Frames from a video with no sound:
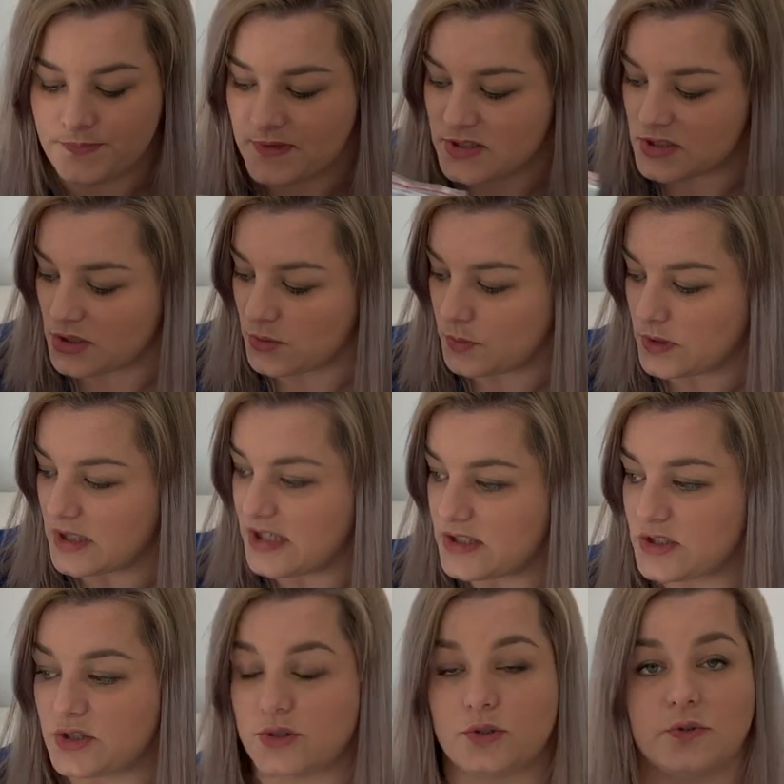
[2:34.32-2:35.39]
So what I
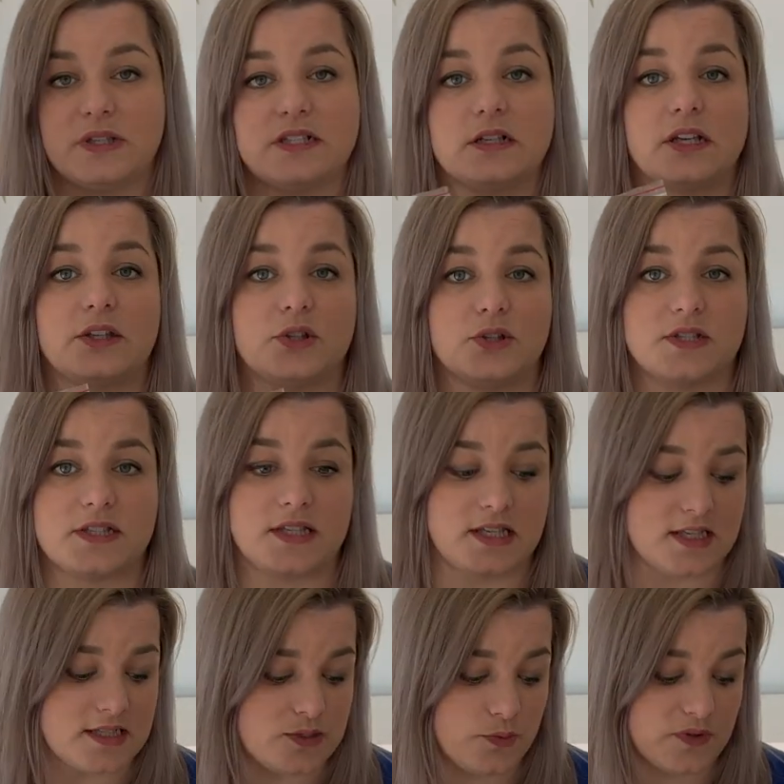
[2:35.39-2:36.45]
do is I use
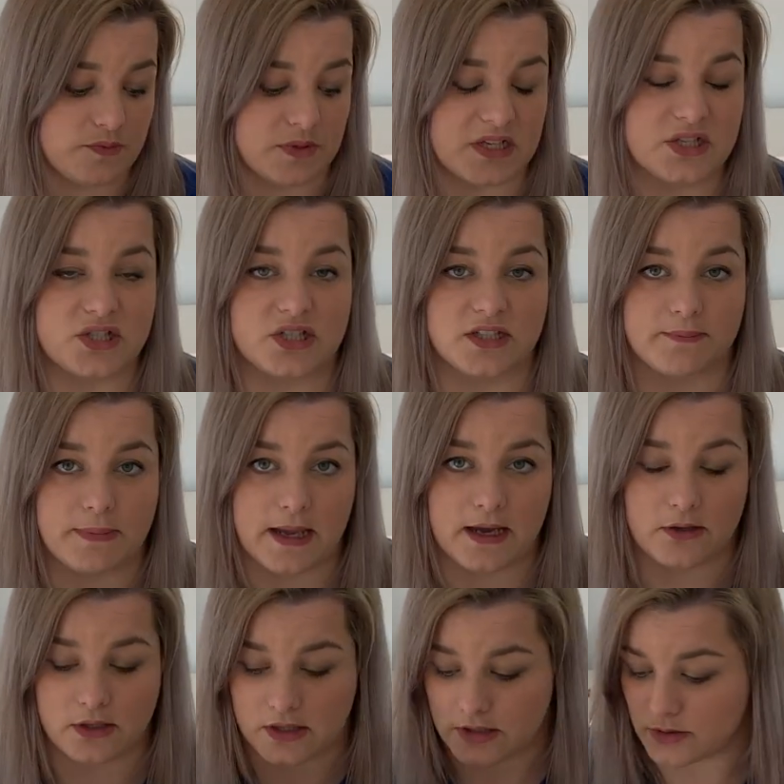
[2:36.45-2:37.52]
this with my sheer
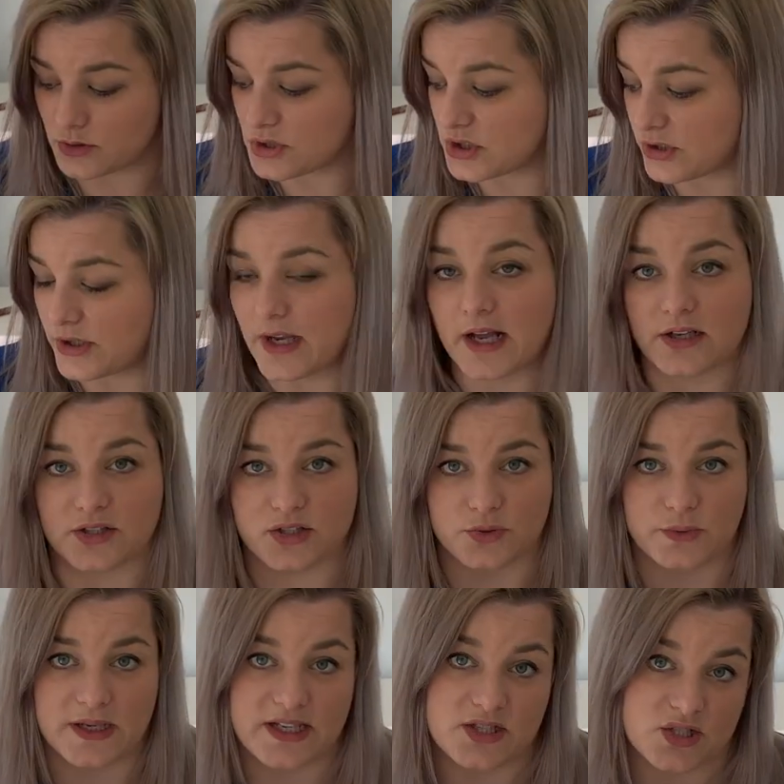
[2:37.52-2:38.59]
powder, and I'll show you how to do
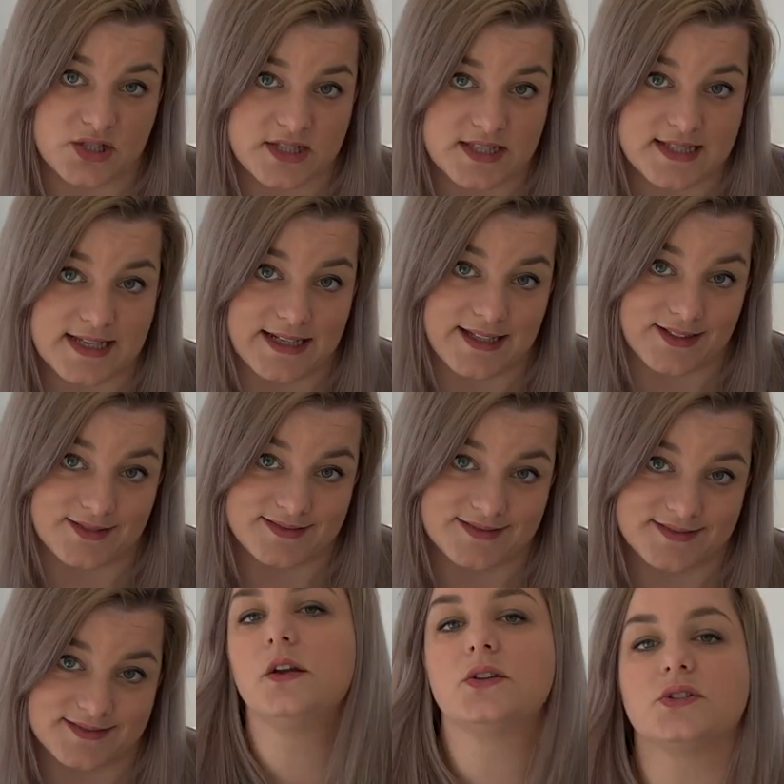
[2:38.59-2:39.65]
it in just a second.
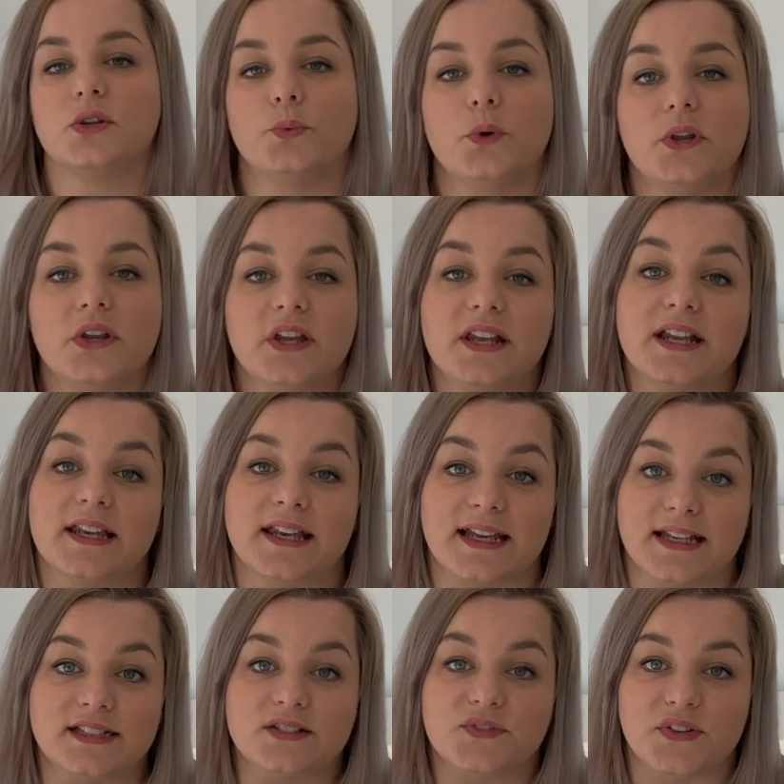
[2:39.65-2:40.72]
So what you're going to
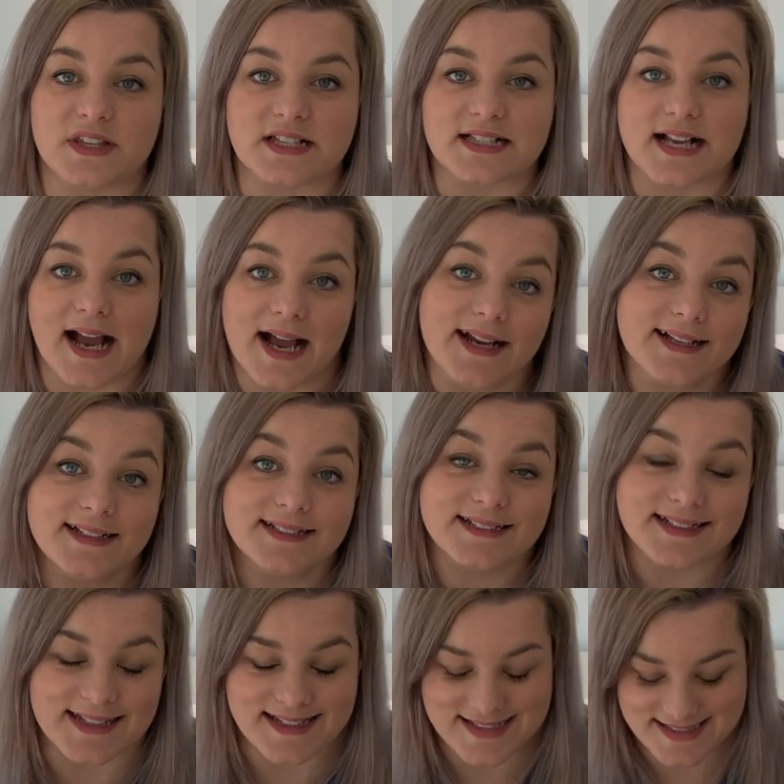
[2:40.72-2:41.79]
need for this hack
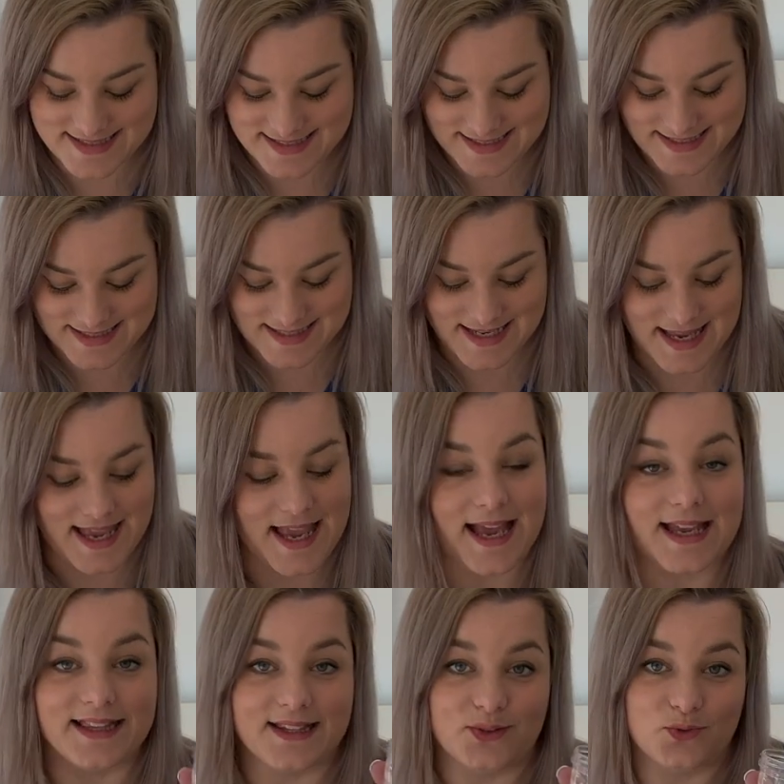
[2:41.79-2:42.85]
is
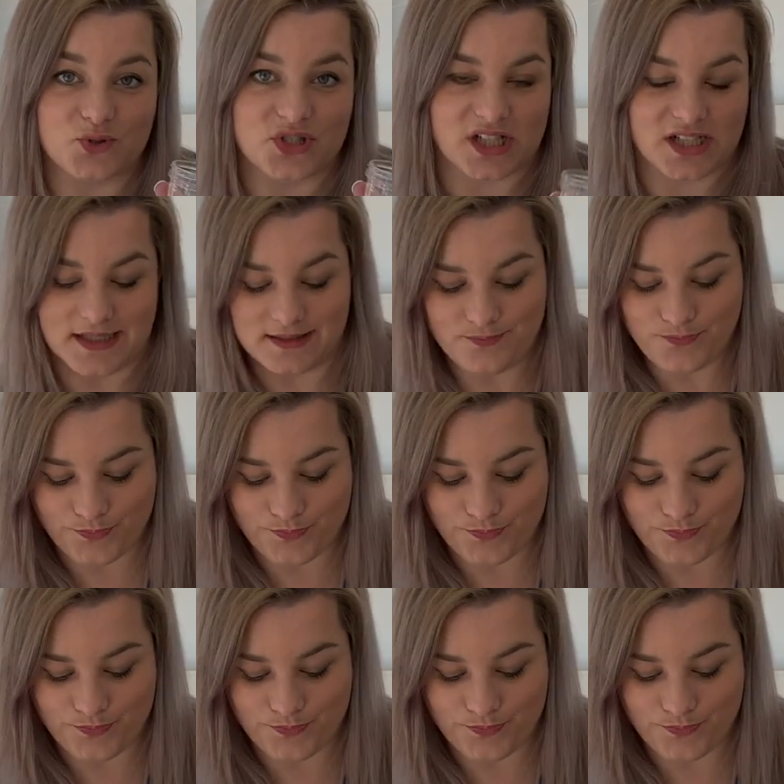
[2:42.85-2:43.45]
a little jar.